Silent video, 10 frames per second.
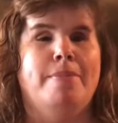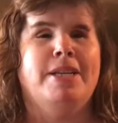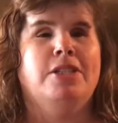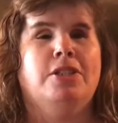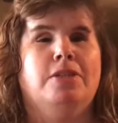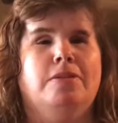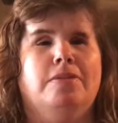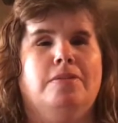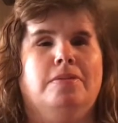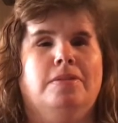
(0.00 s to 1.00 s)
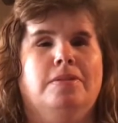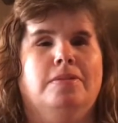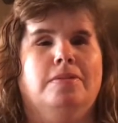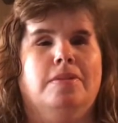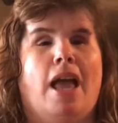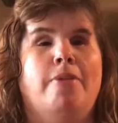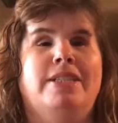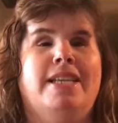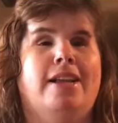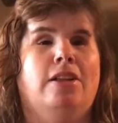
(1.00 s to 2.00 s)
I mean, just... I
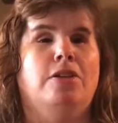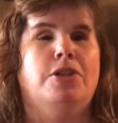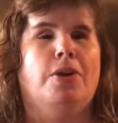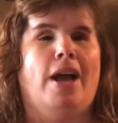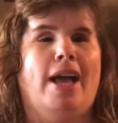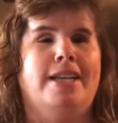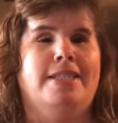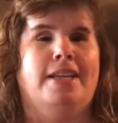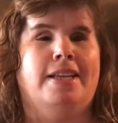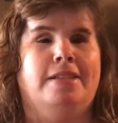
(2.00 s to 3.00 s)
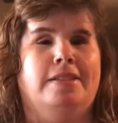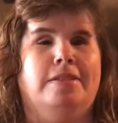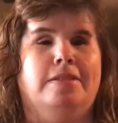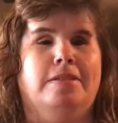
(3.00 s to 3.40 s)
would say close your eyes and